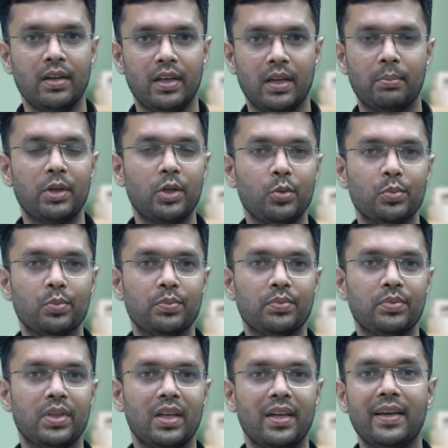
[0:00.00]
Number 2.
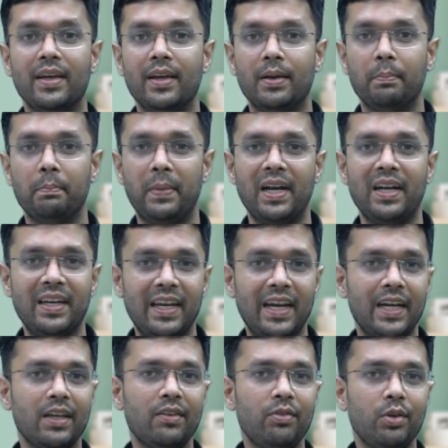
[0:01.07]
Build native